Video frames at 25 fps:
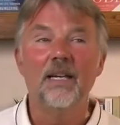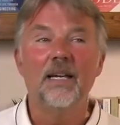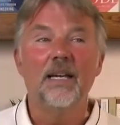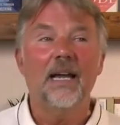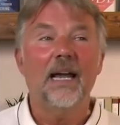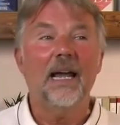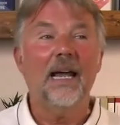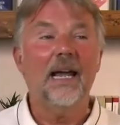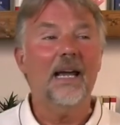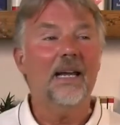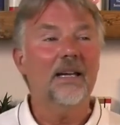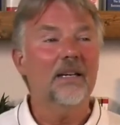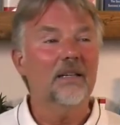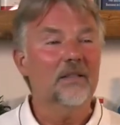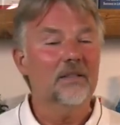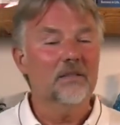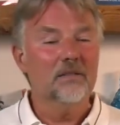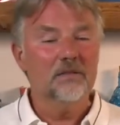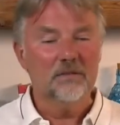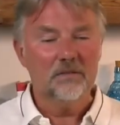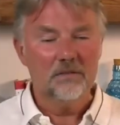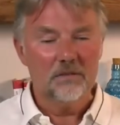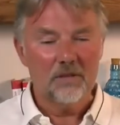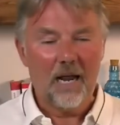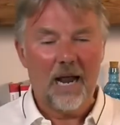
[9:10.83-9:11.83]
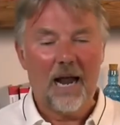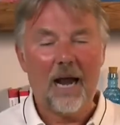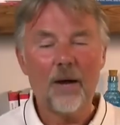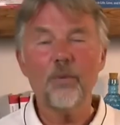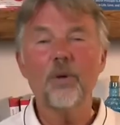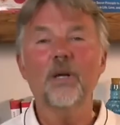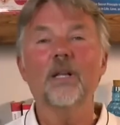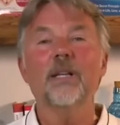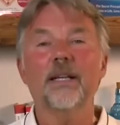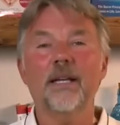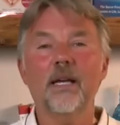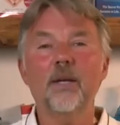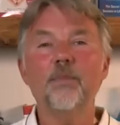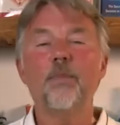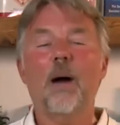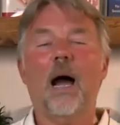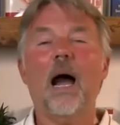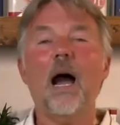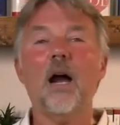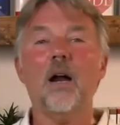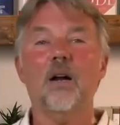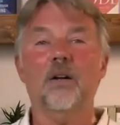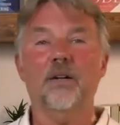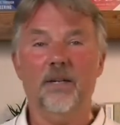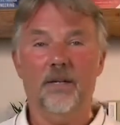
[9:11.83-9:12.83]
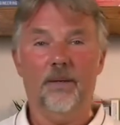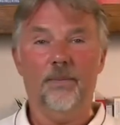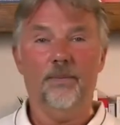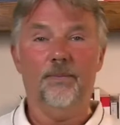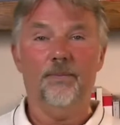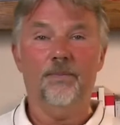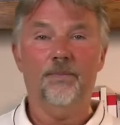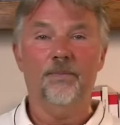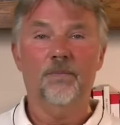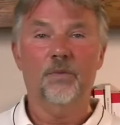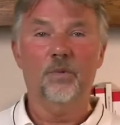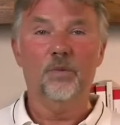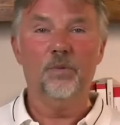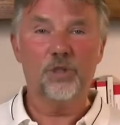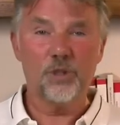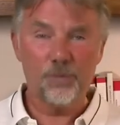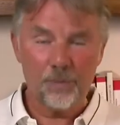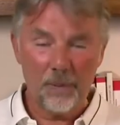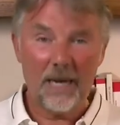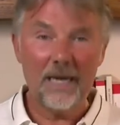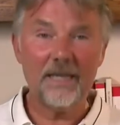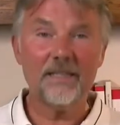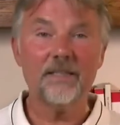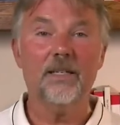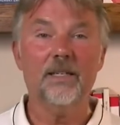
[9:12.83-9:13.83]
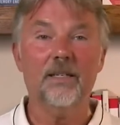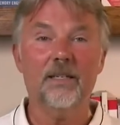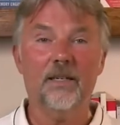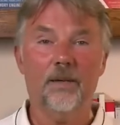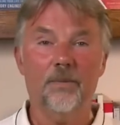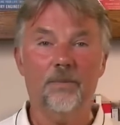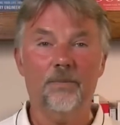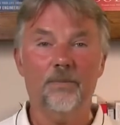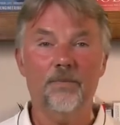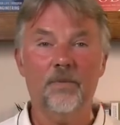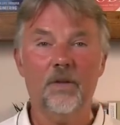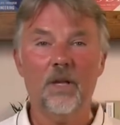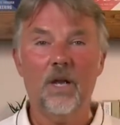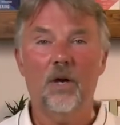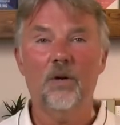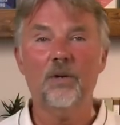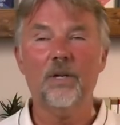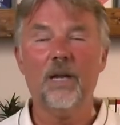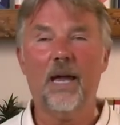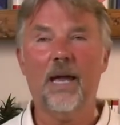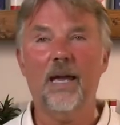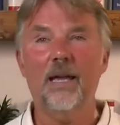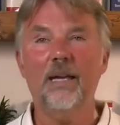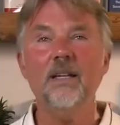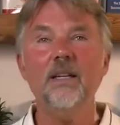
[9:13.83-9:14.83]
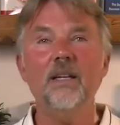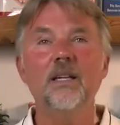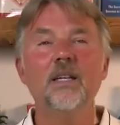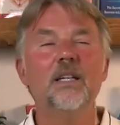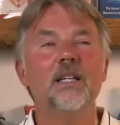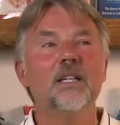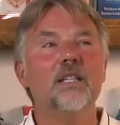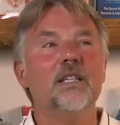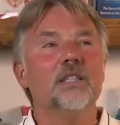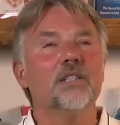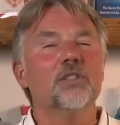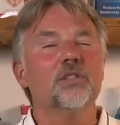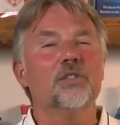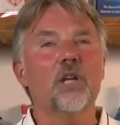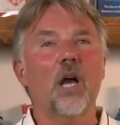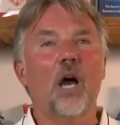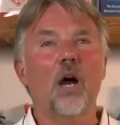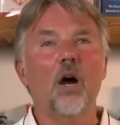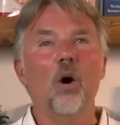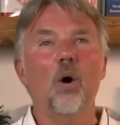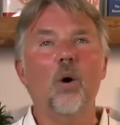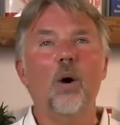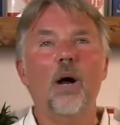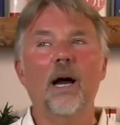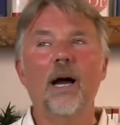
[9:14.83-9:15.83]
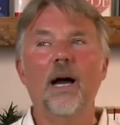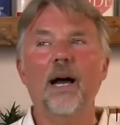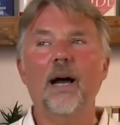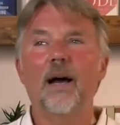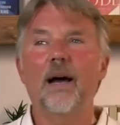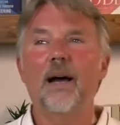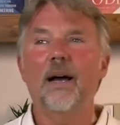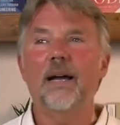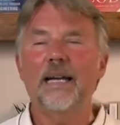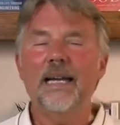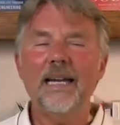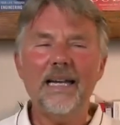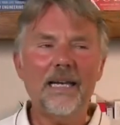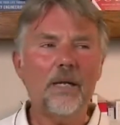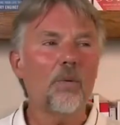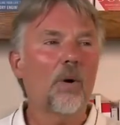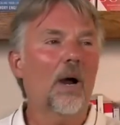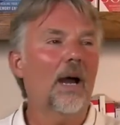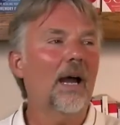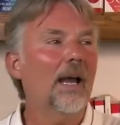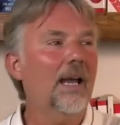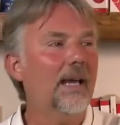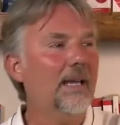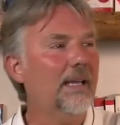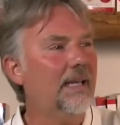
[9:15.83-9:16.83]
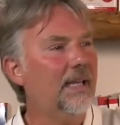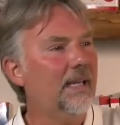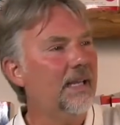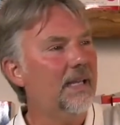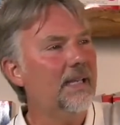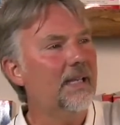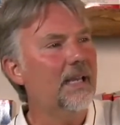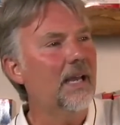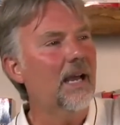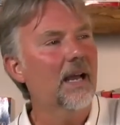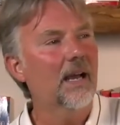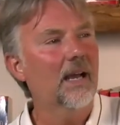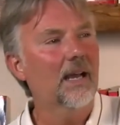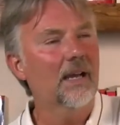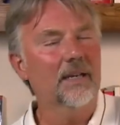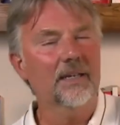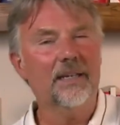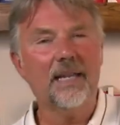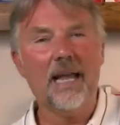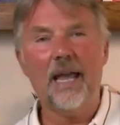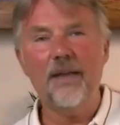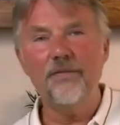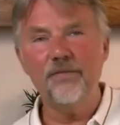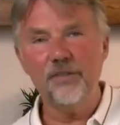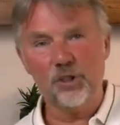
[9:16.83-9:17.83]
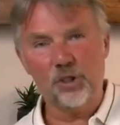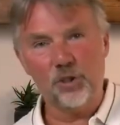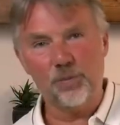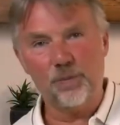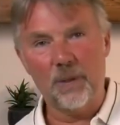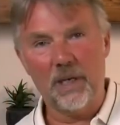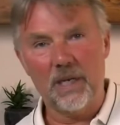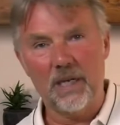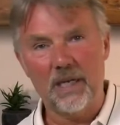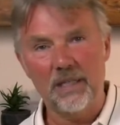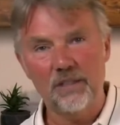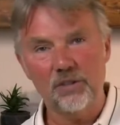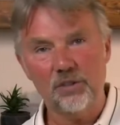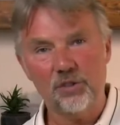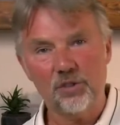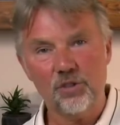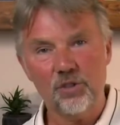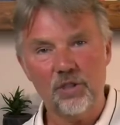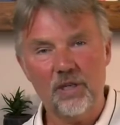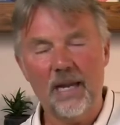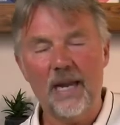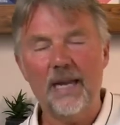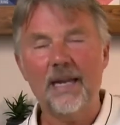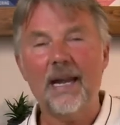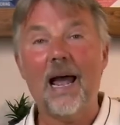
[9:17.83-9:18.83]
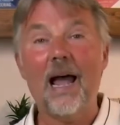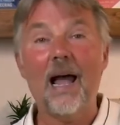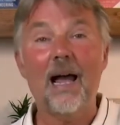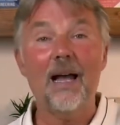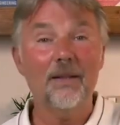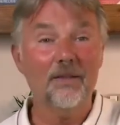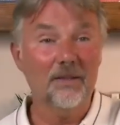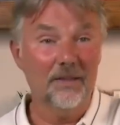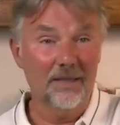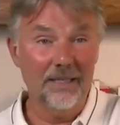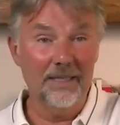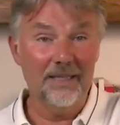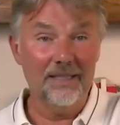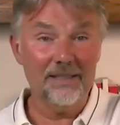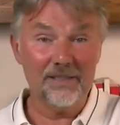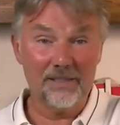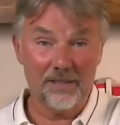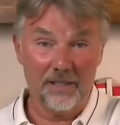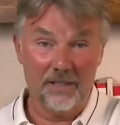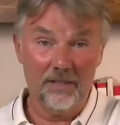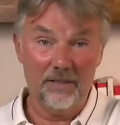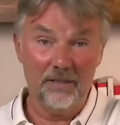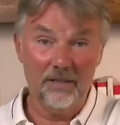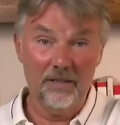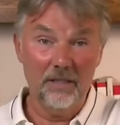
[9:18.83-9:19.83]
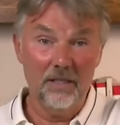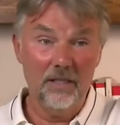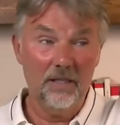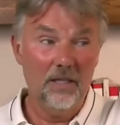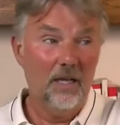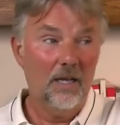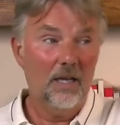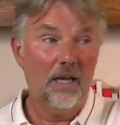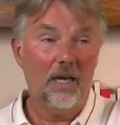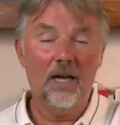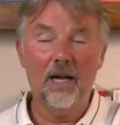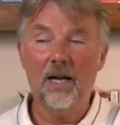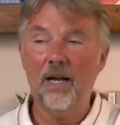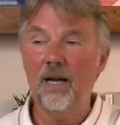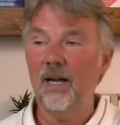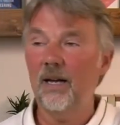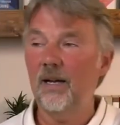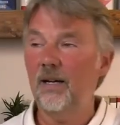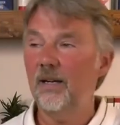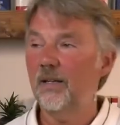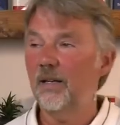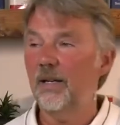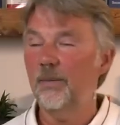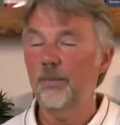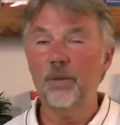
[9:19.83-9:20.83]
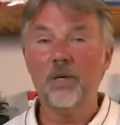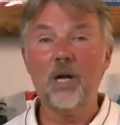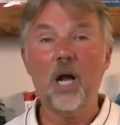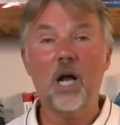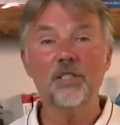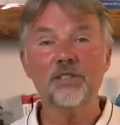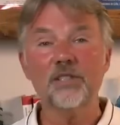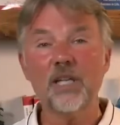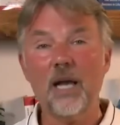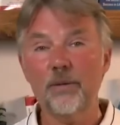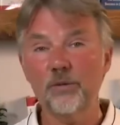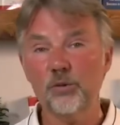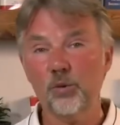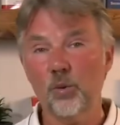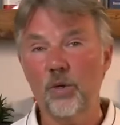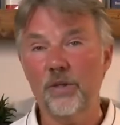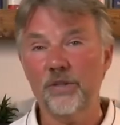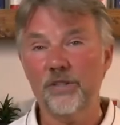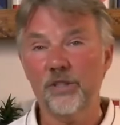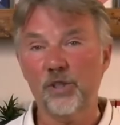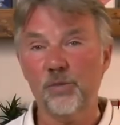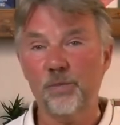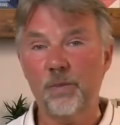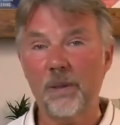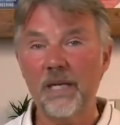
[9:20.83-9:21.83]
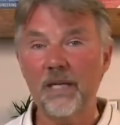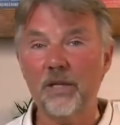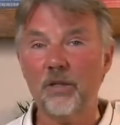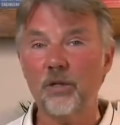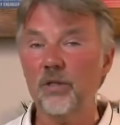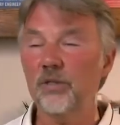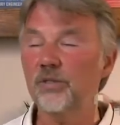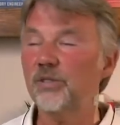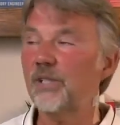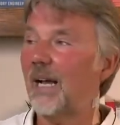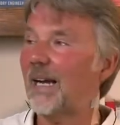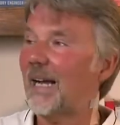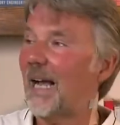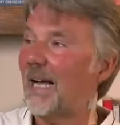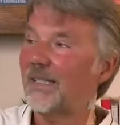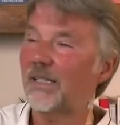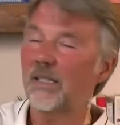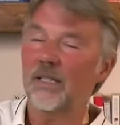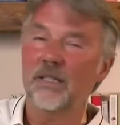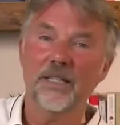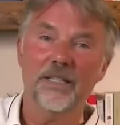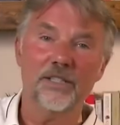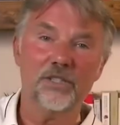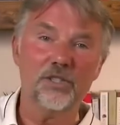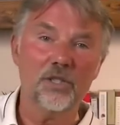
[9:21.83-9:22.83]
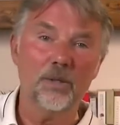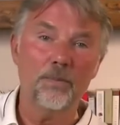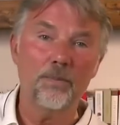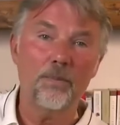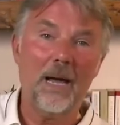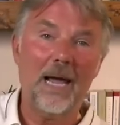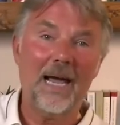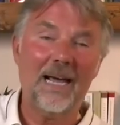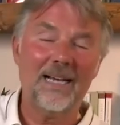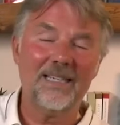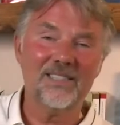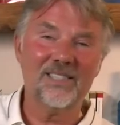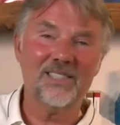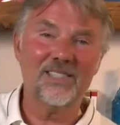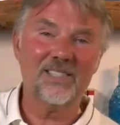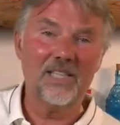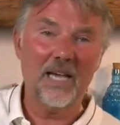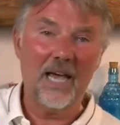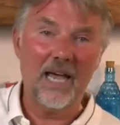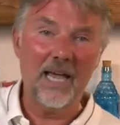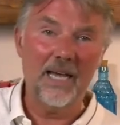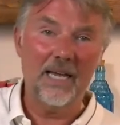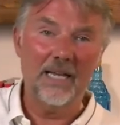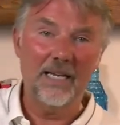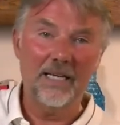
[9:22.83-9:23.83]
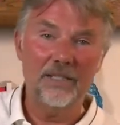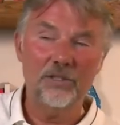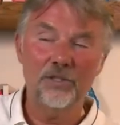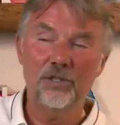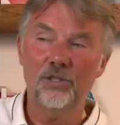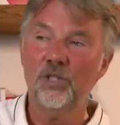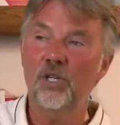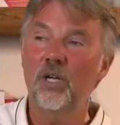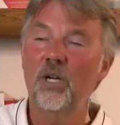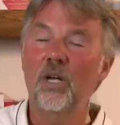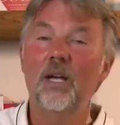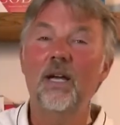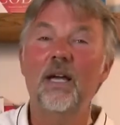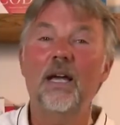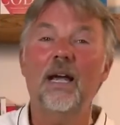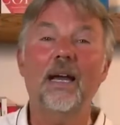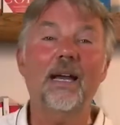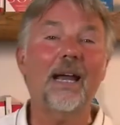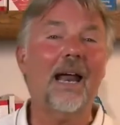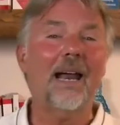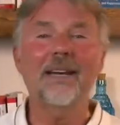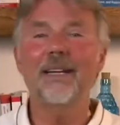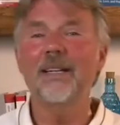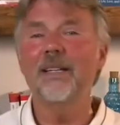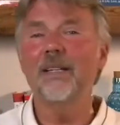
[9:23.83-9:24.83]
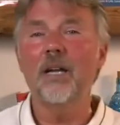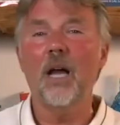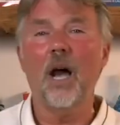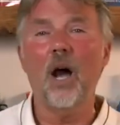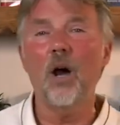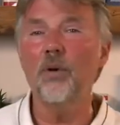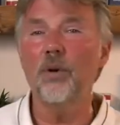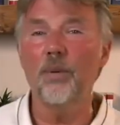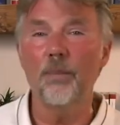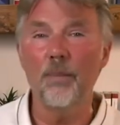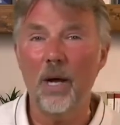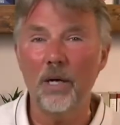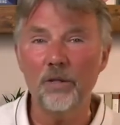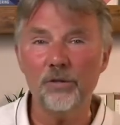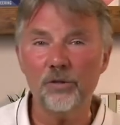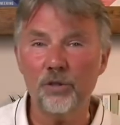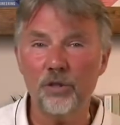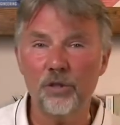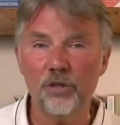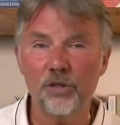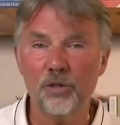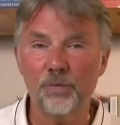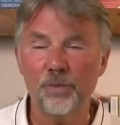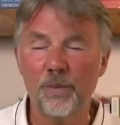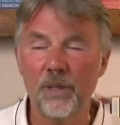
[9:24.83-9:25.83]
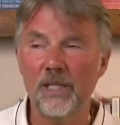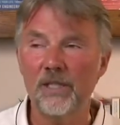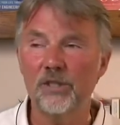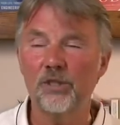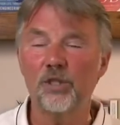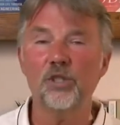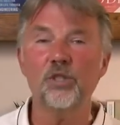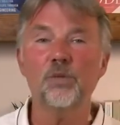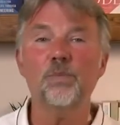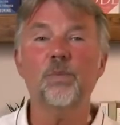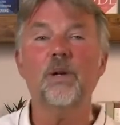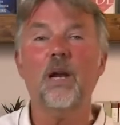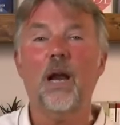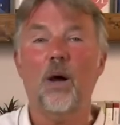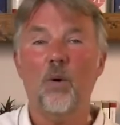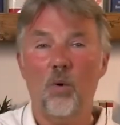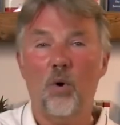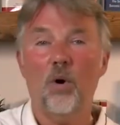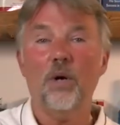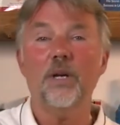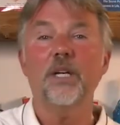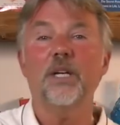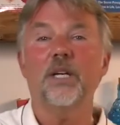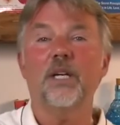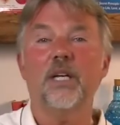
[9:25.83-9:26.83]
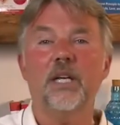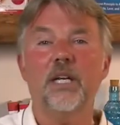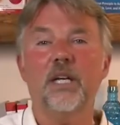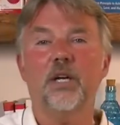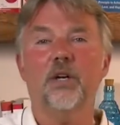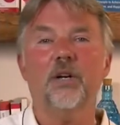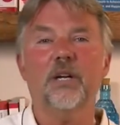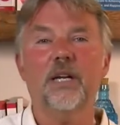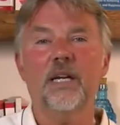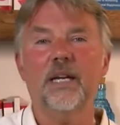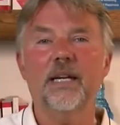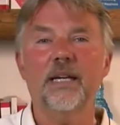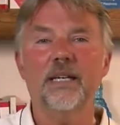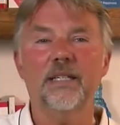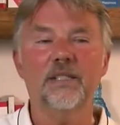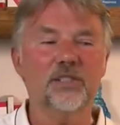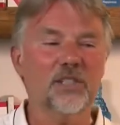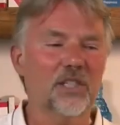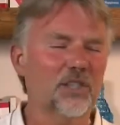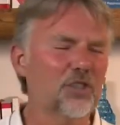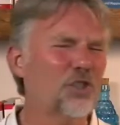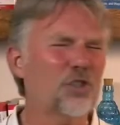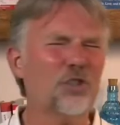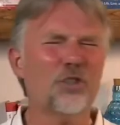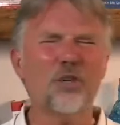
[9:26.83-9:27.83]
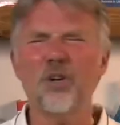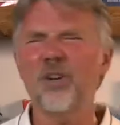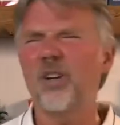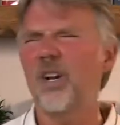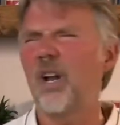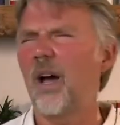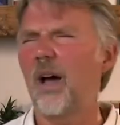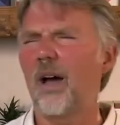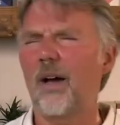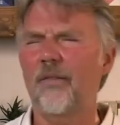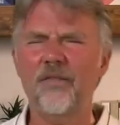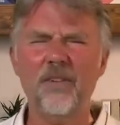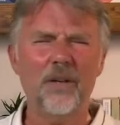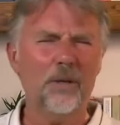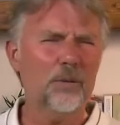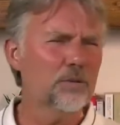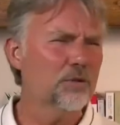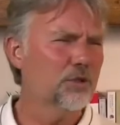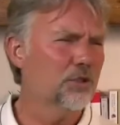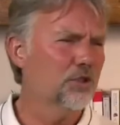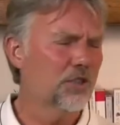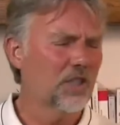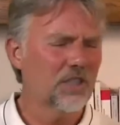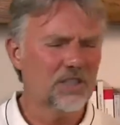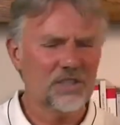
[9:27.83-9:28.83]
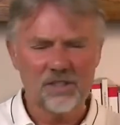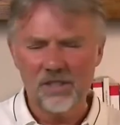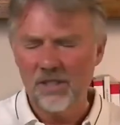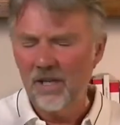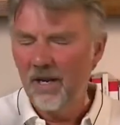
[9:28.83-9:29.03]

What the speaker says: And I really admired him, respected him, okay? So anyway, he gave his speech, and I listened. Because I was one of the speakers, I got to listen backstage, and I didn't go to most of the speeches, but I wanted to hear his, and sure enough, it was just